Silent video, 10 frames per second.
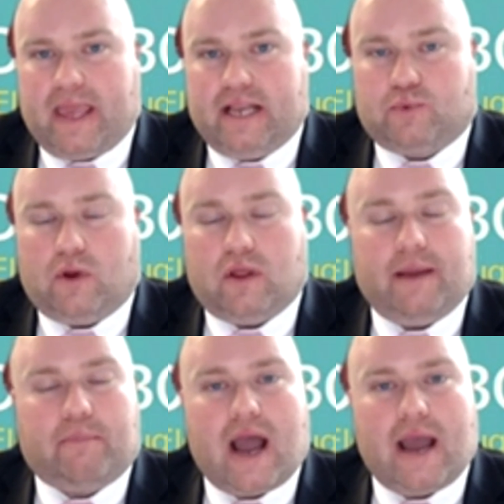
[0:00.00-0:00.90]
is really a
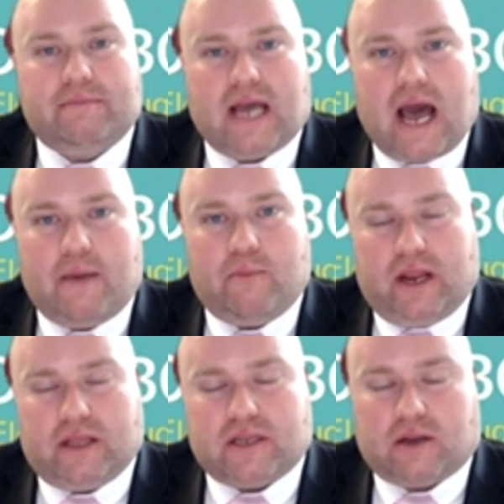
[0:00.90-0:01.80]
prime time
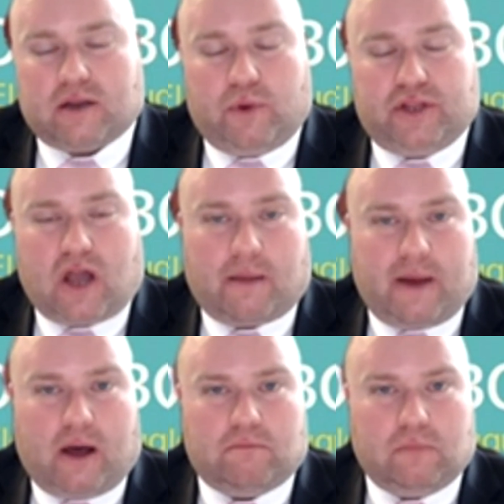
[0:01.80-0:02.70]
when you talk
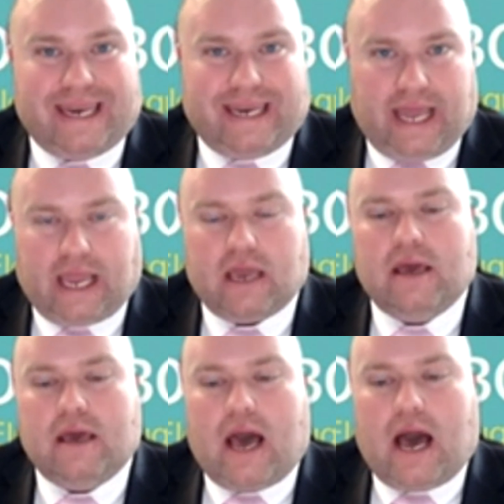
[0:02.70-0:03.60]
about lending,
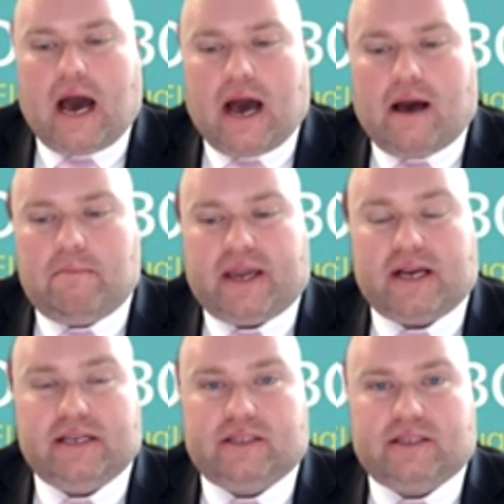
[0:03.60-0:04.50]

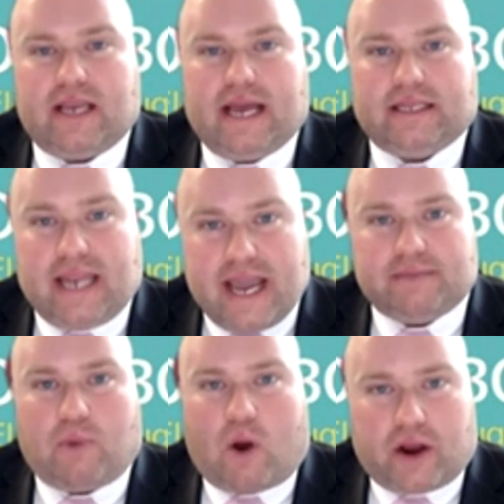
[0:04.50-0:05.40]
because at today's
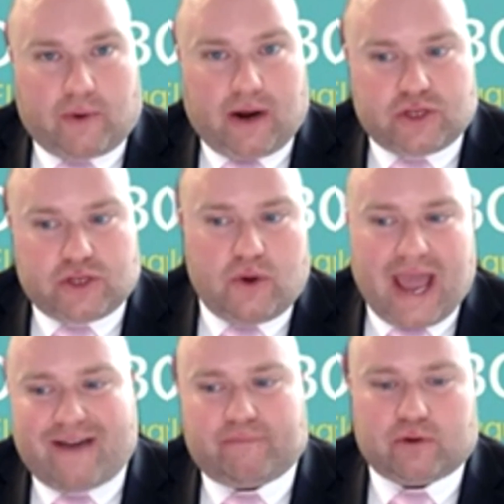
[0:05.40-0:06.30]
market, around
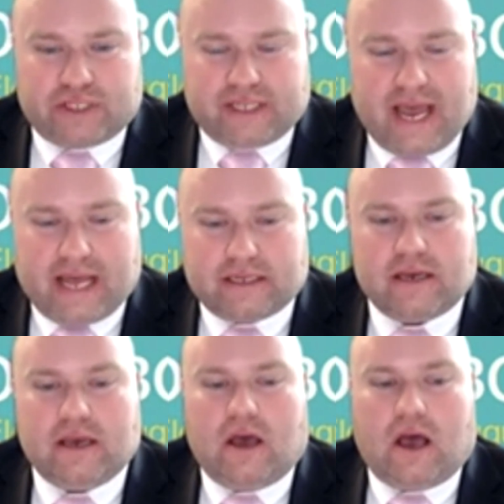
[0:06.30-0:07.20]
2.5%,
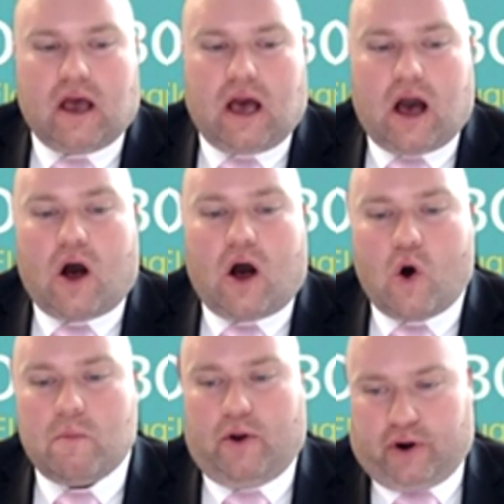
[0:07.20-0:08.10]
a
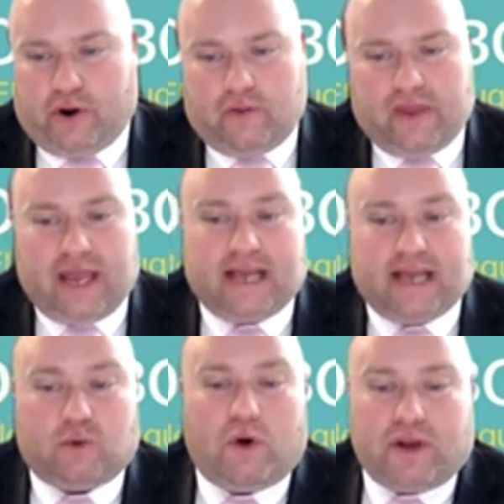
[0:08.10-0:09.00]
homeowner that
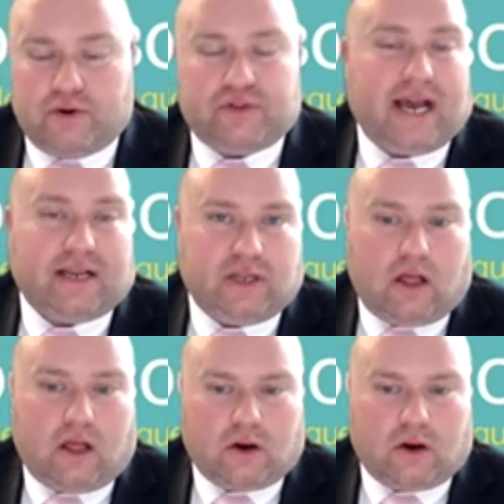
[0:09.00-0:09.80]
has a $100,000